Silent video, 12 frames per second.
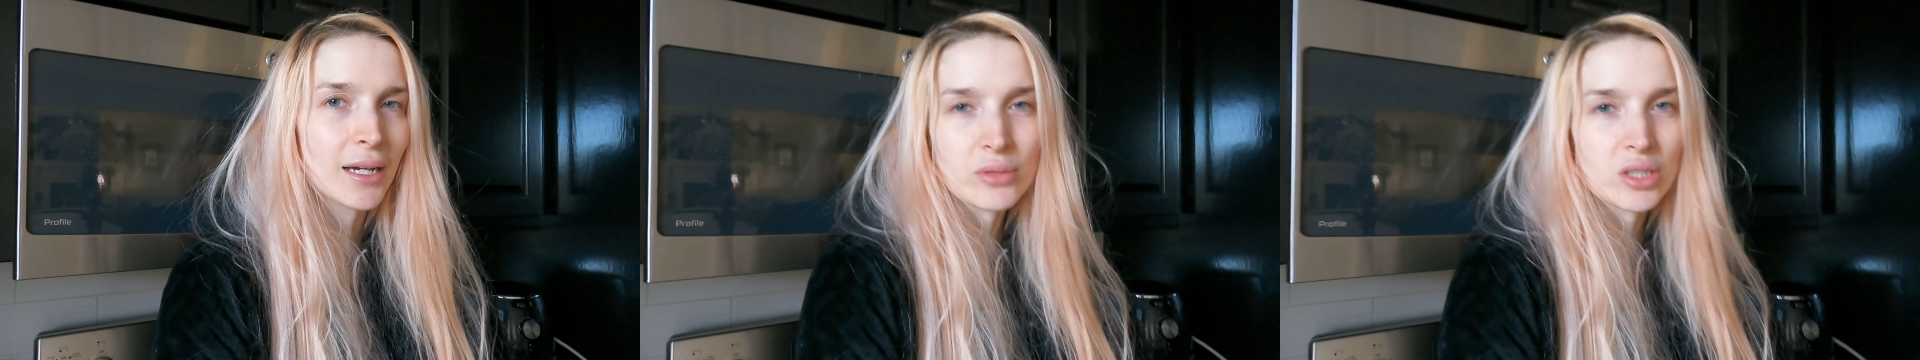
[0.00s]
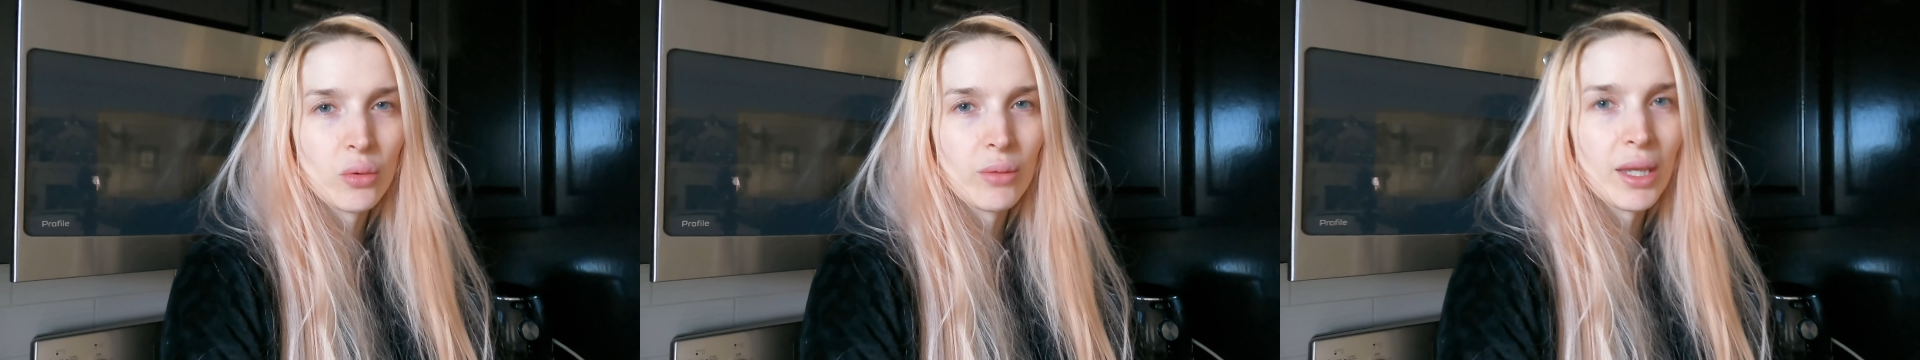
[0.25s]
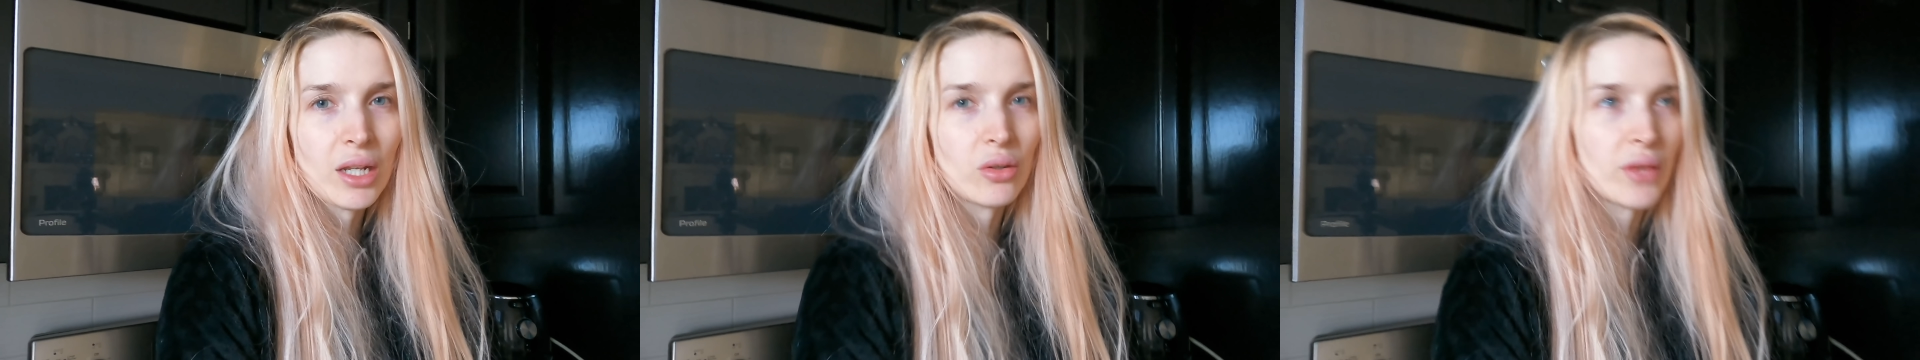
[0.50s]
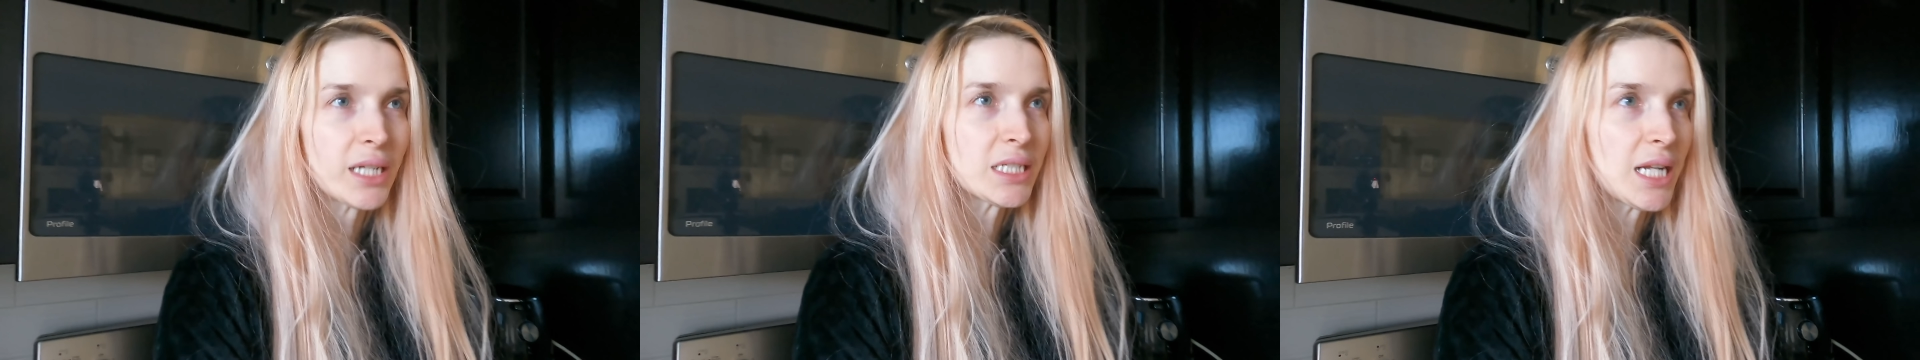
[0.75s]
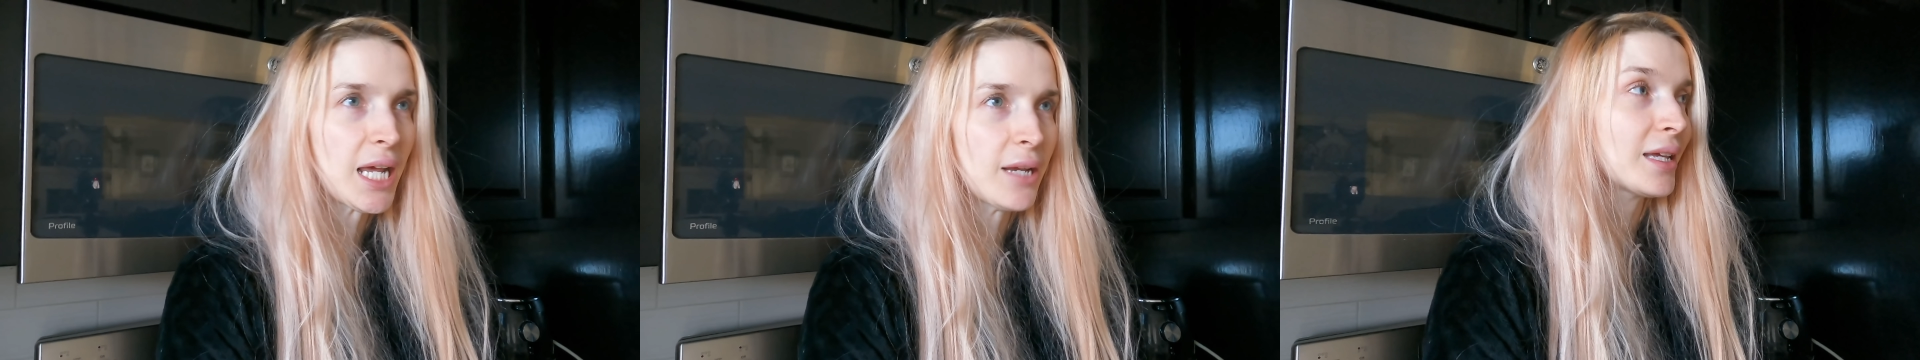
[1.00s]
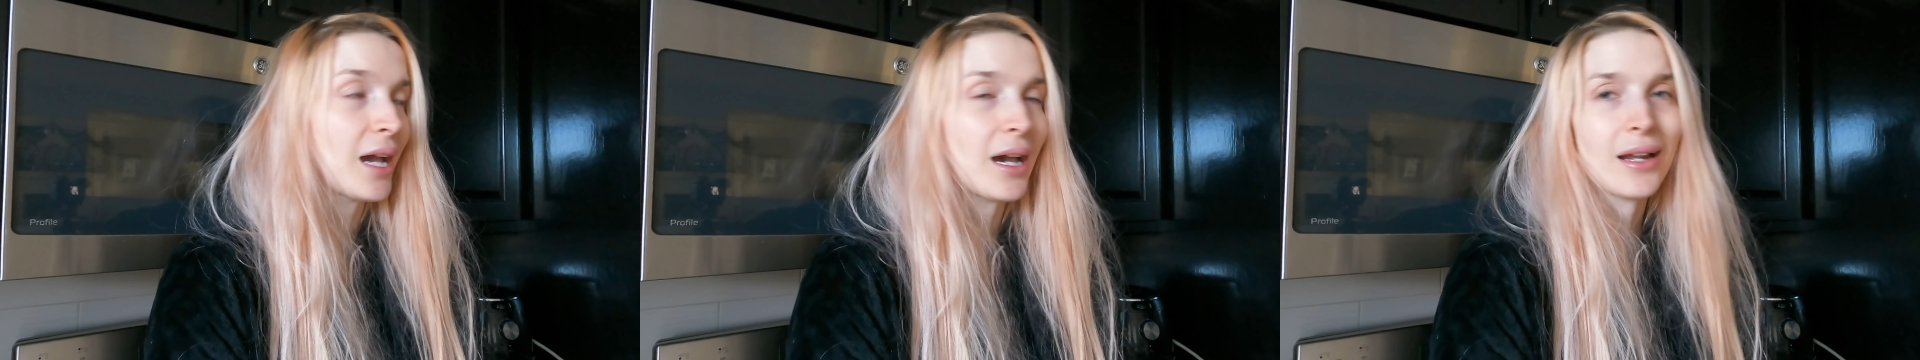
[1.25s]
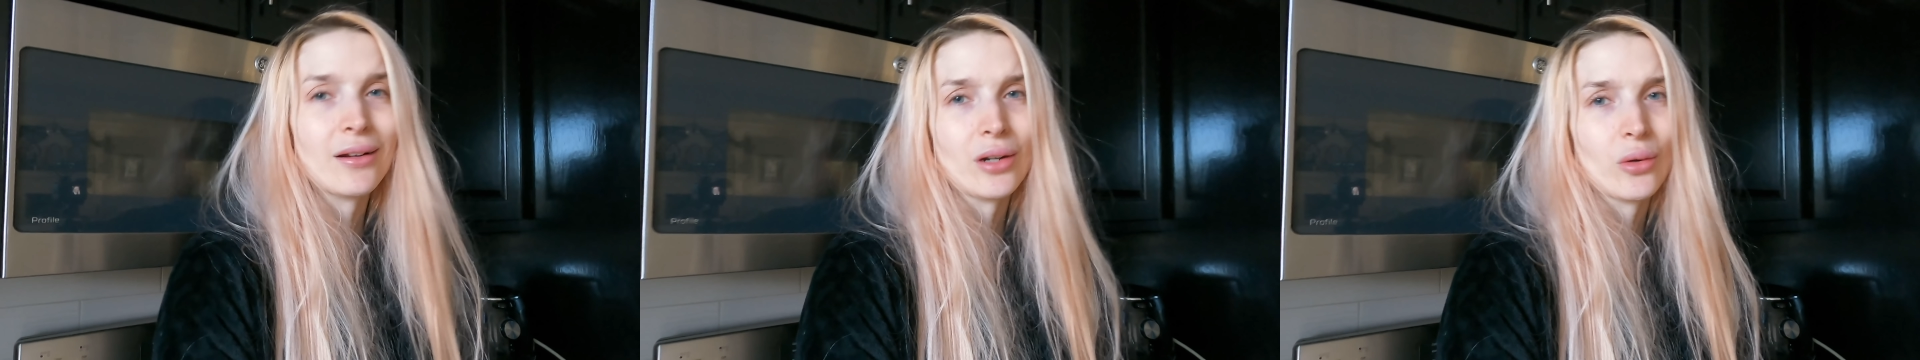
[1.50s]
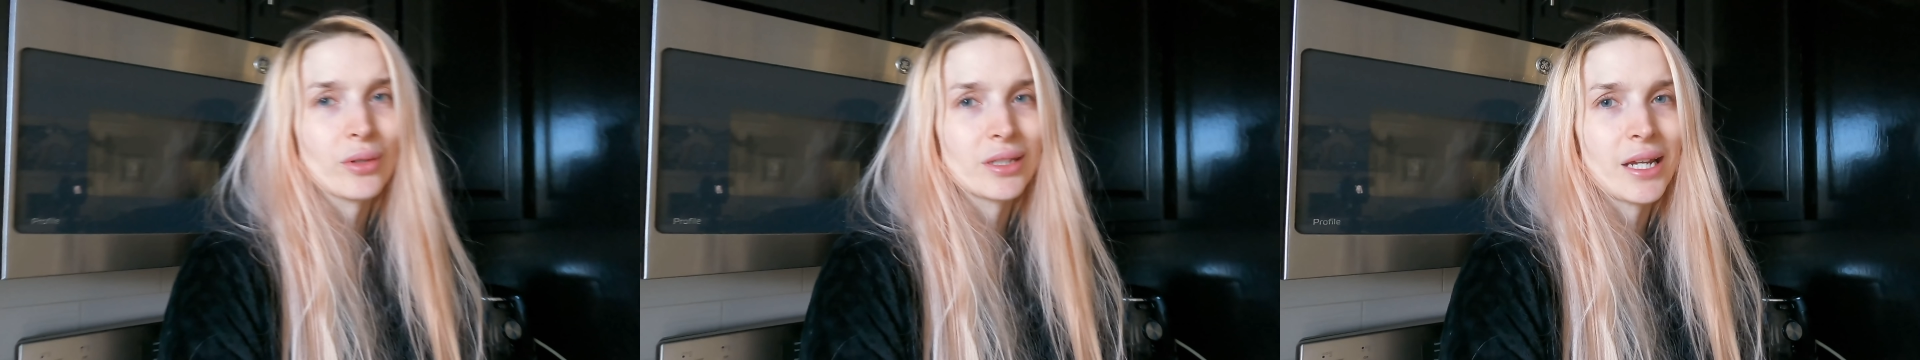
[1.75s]
So we may do that today. Yeah, I don't know
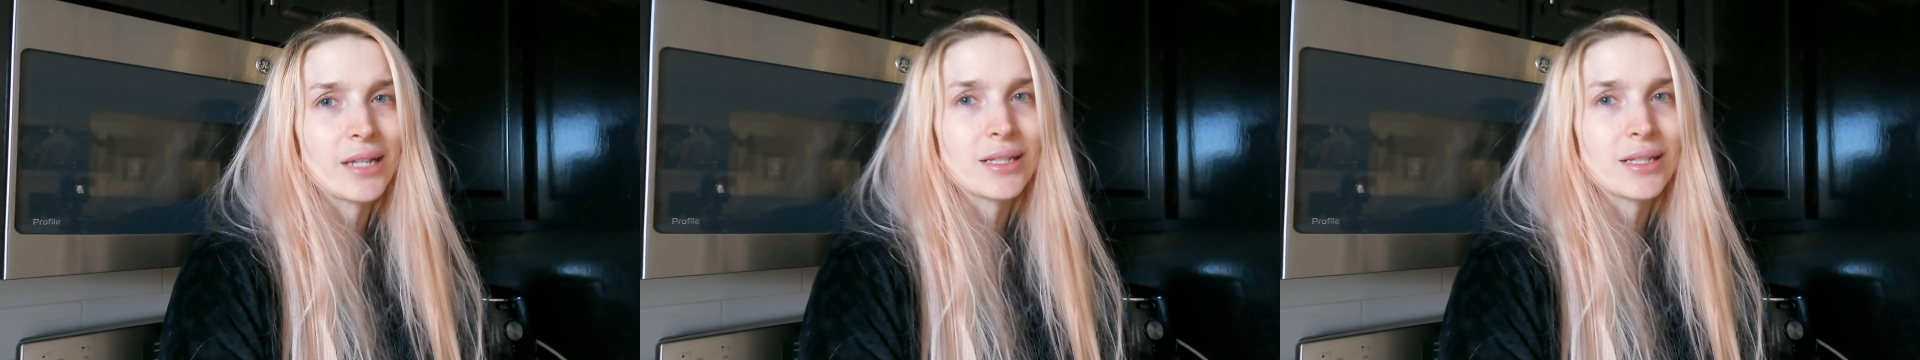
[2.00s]
where the day is